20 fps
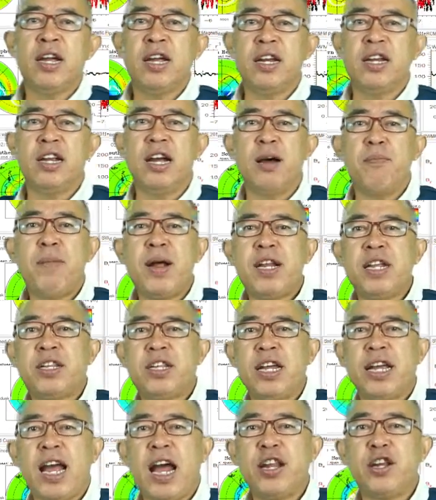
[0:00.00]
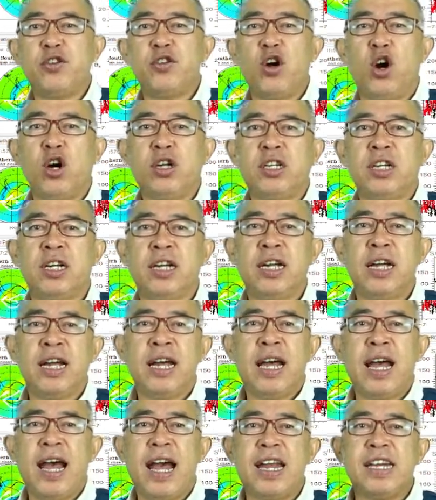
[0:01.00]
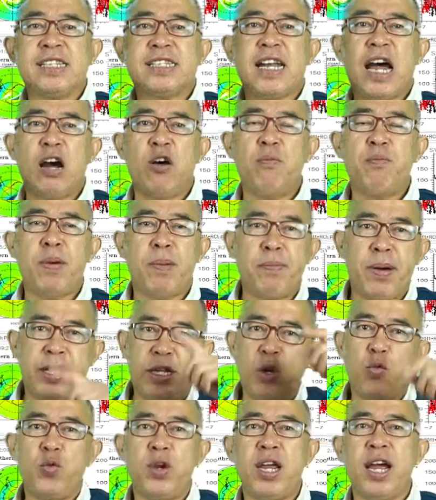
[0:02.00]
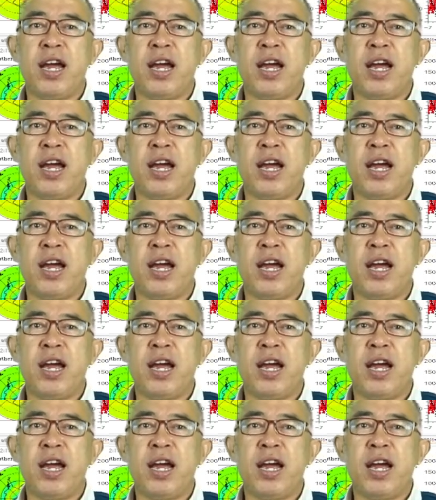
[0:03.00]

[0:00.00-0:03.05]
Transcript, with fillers: the magnetic at the north and south perspective